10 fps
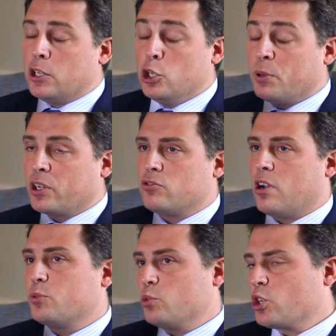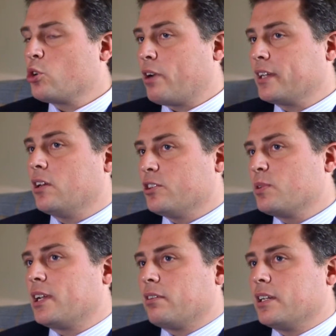lubricant drops, which correct the
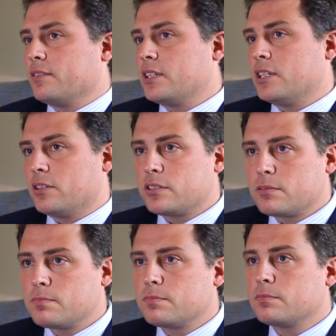osmolarity of the tears.